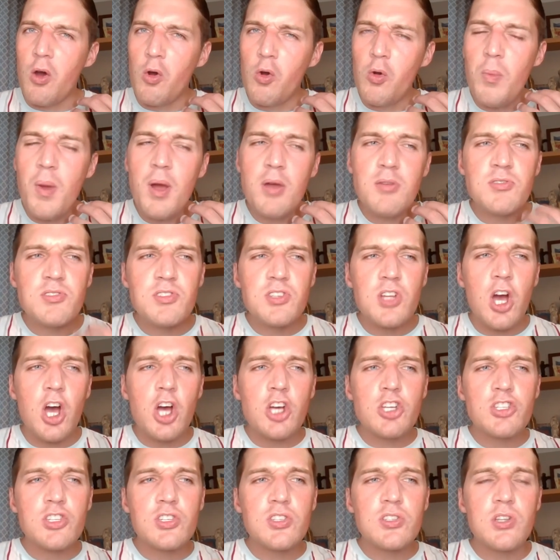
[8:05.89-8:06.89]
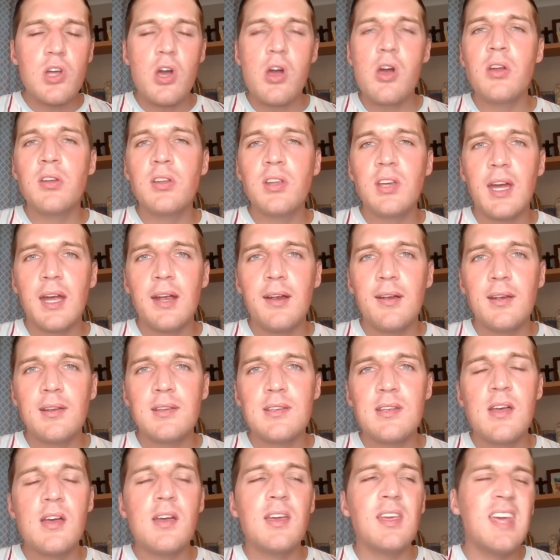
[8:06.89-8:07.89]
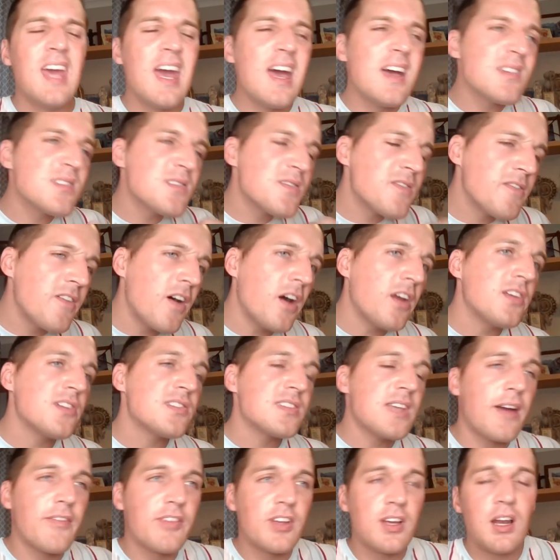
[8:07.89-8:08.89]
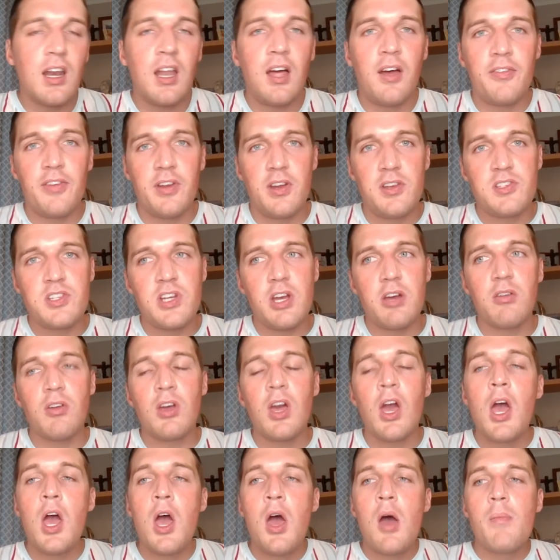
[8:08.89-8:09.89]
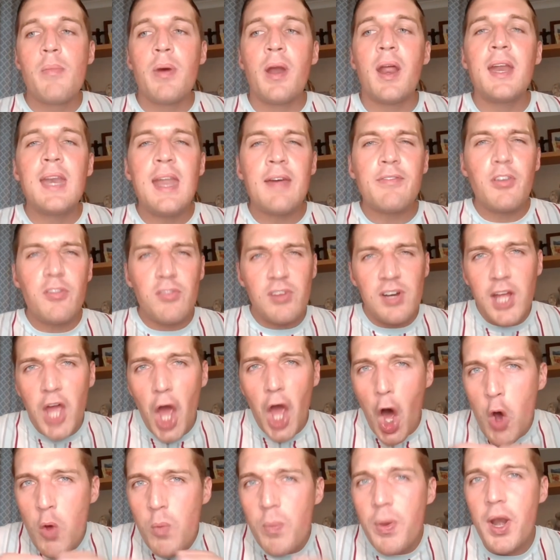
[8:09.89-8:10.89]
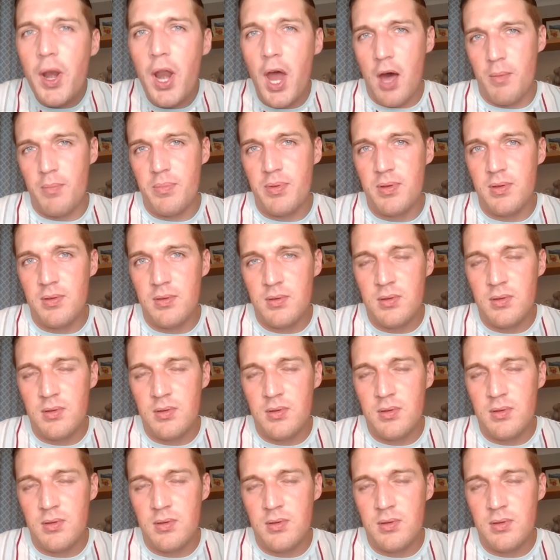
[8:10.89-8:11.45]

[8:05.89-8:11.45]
almost a stern character yeah it's fun it's having a laugh and a joke but i never really open up